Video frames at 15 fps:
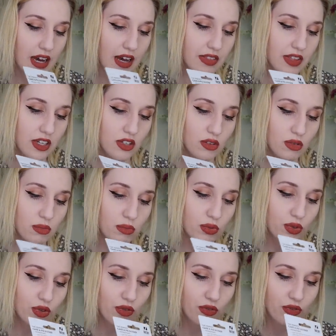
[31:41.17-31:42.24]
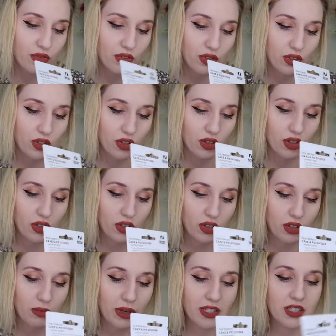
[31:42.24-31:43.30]
And then you
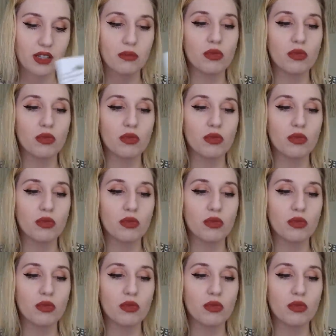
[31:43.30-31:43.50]
basically